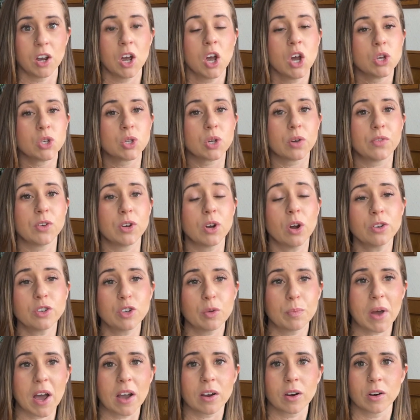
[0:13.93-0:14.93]
So if you don't do
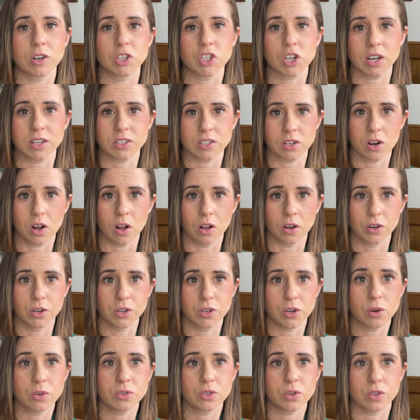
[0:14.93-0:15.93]
background checks at all, or you
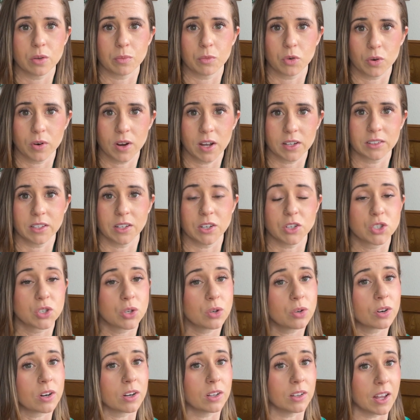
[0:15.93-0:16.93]
don't do them correctly,
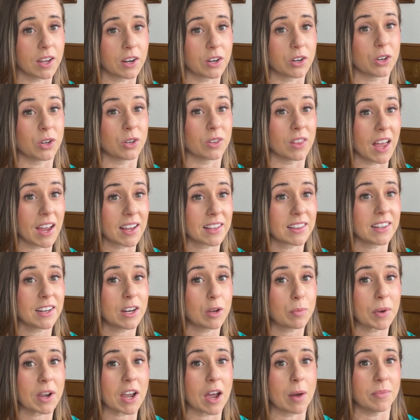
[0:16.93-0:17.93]
sooner or later you're likely to
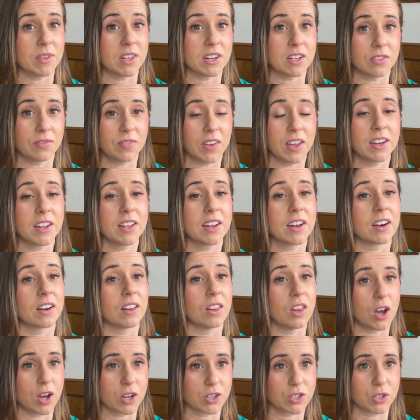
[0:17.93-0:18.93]
become the defendant in a
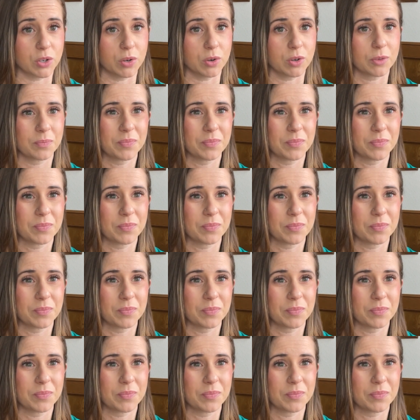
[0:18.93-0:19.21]
lawsuit.